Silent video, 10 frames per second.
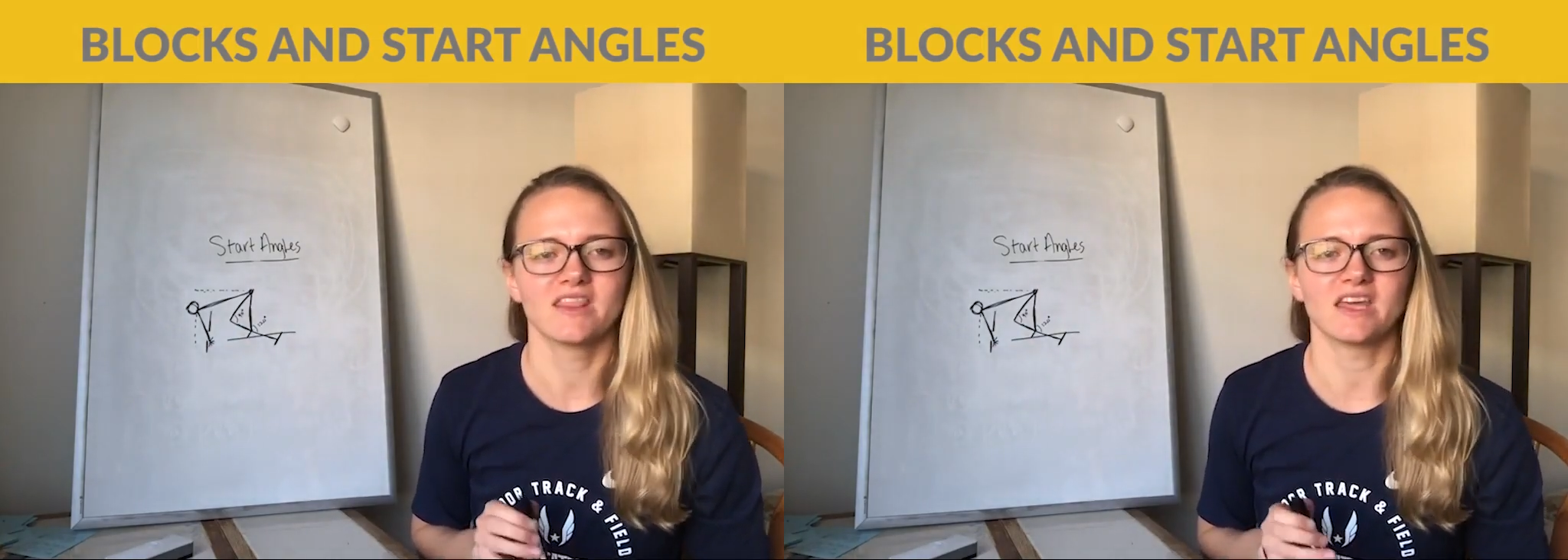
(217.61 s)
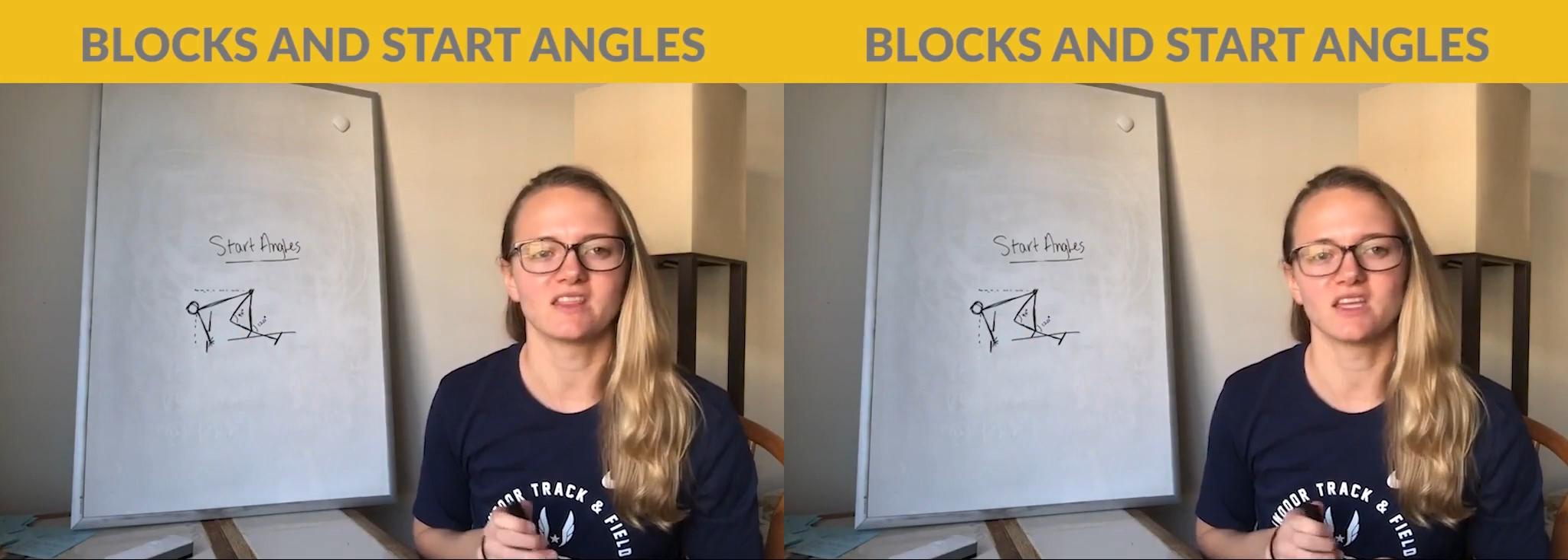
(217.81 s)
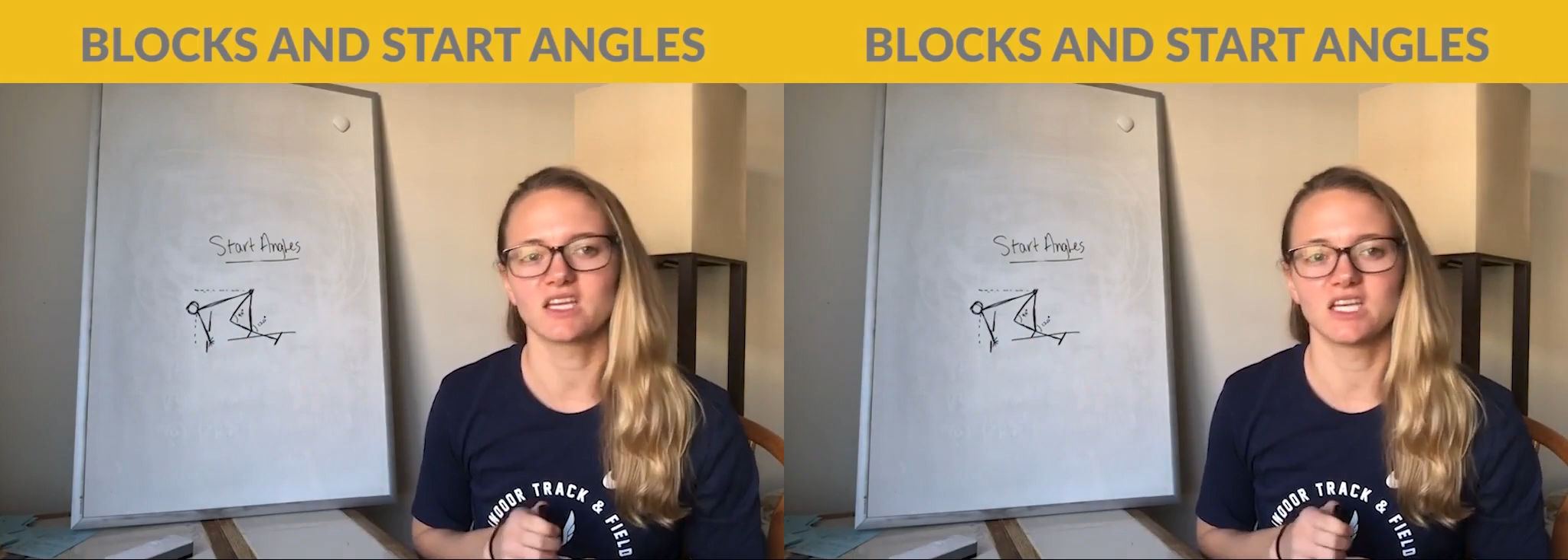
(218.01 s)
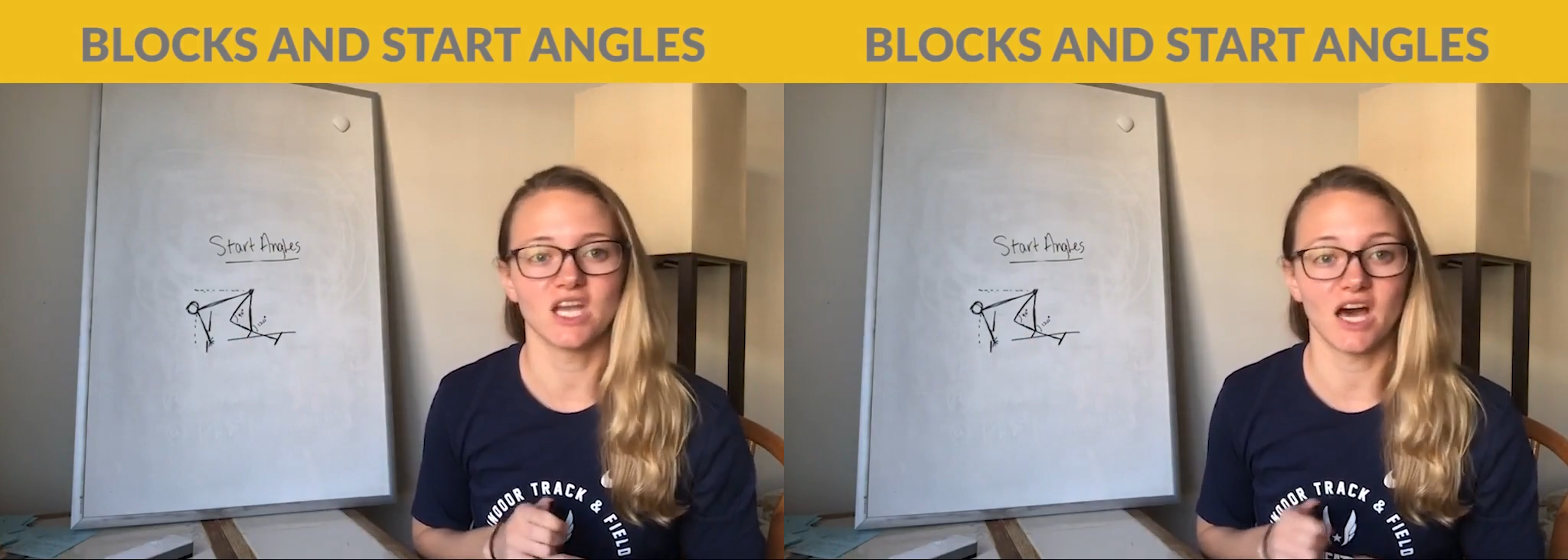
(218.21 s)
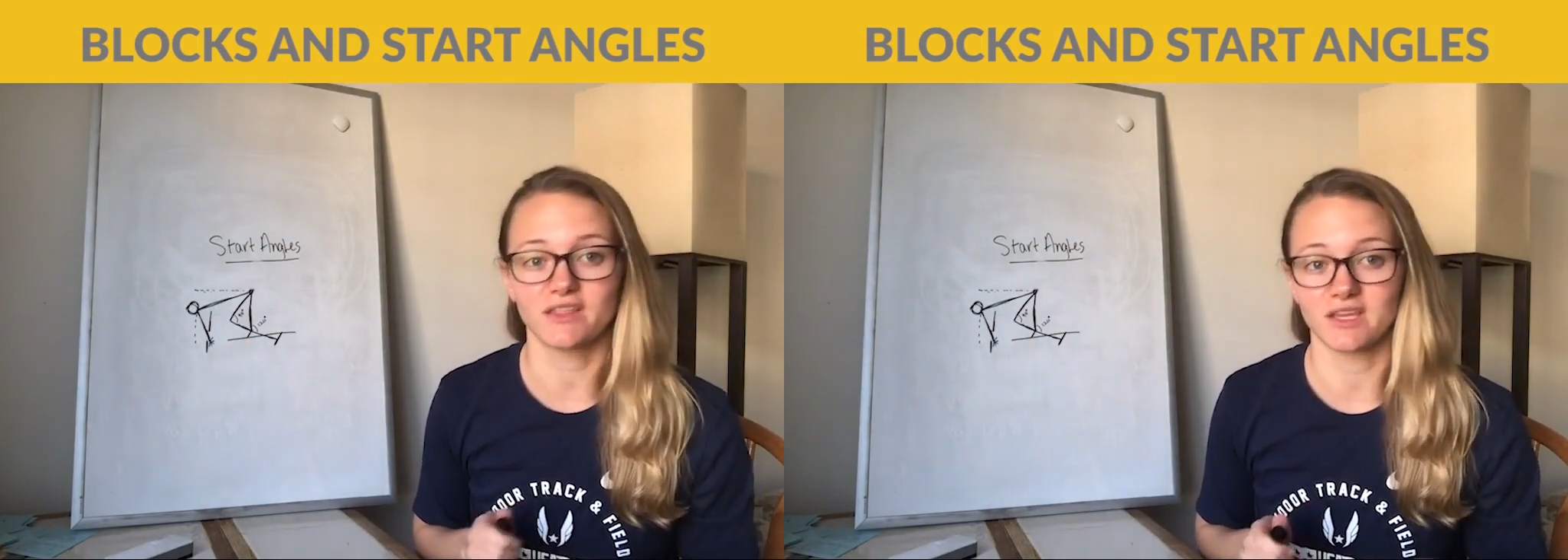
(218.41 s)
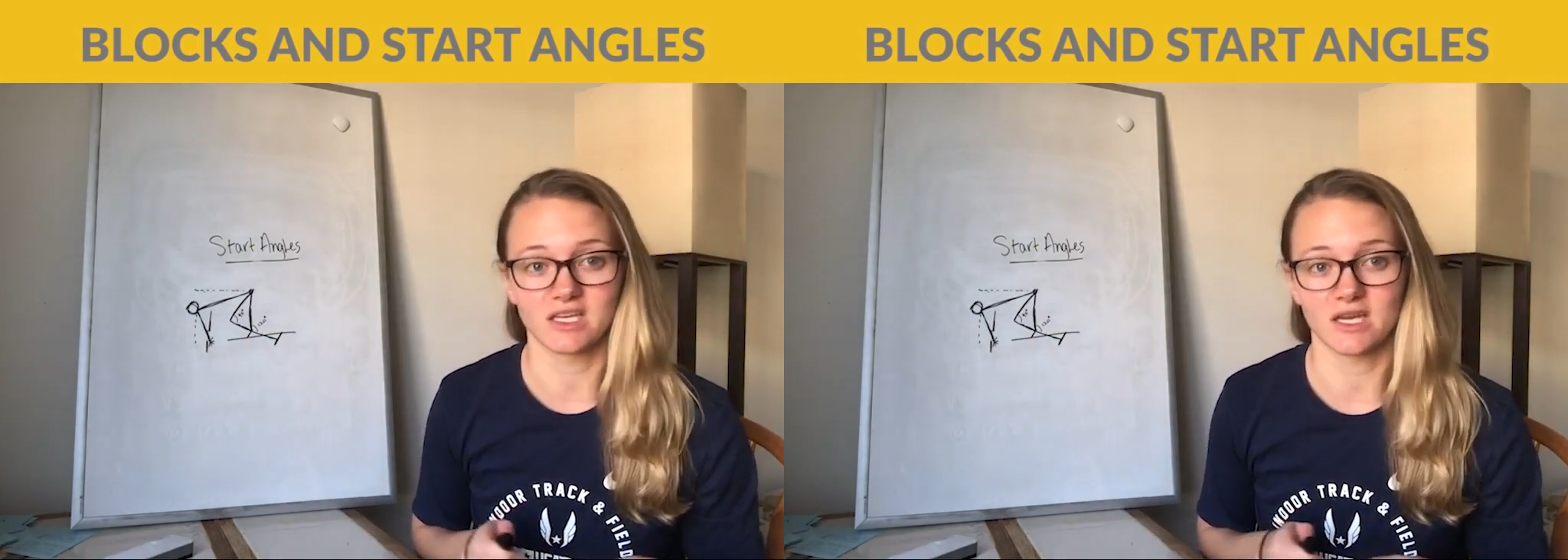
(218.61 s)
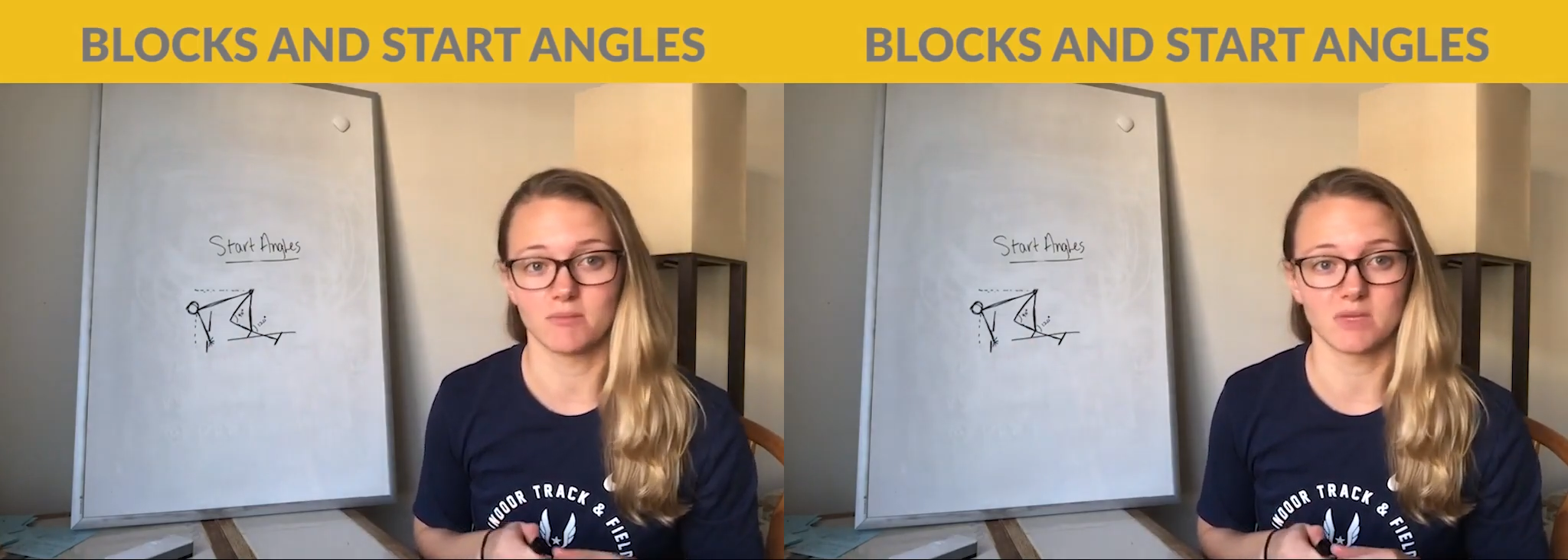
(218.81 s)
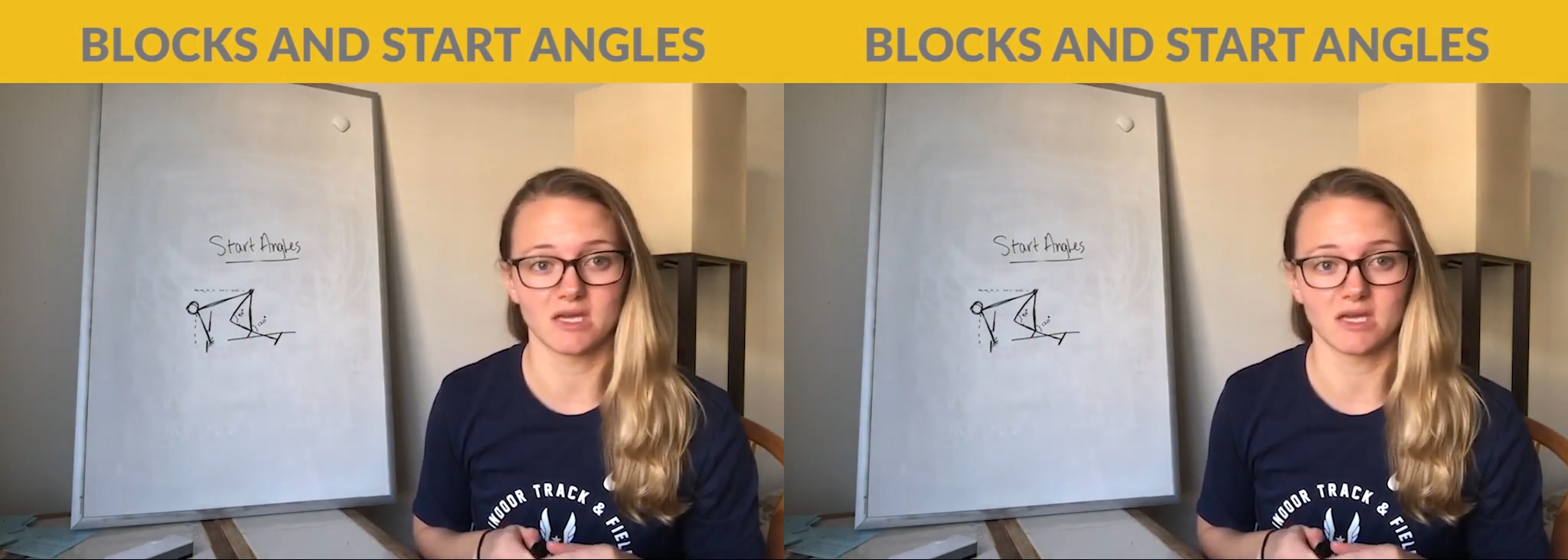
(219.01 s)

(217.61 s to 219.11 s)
They think nothing can